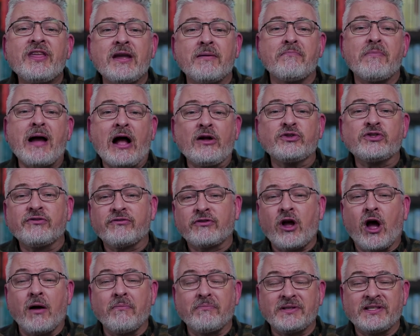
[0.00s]
the amounts of
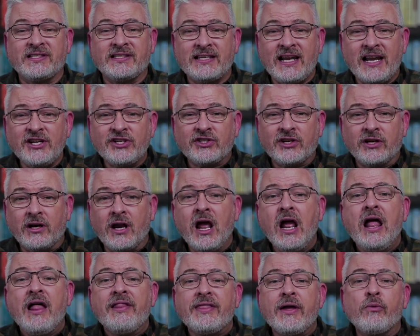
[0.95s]
compensation
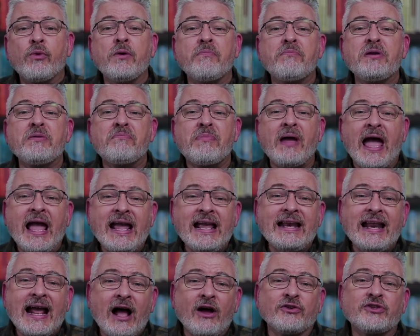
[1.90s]
that would be
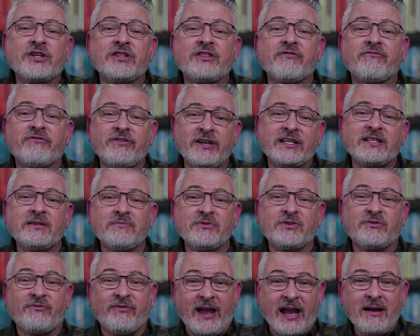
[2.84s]
paid out to the
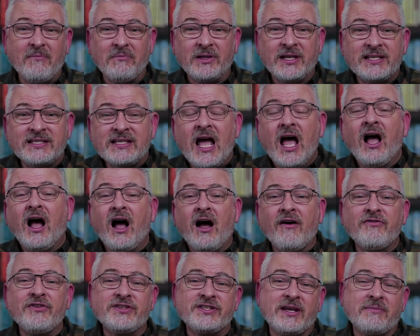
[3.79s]
victims' families
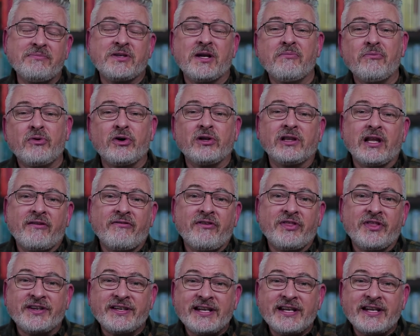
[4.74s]
of the September 11th